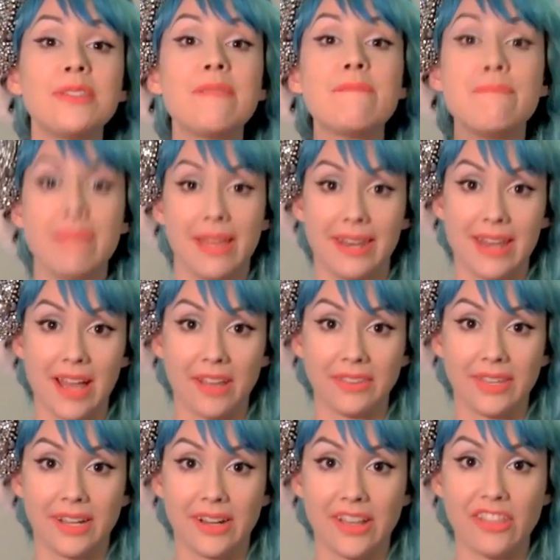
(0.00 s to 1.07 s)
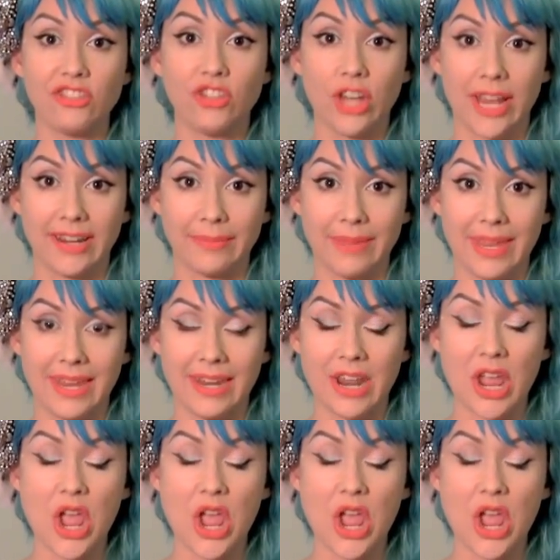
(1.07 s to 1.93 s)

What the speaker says: the men out there, the gentlemen.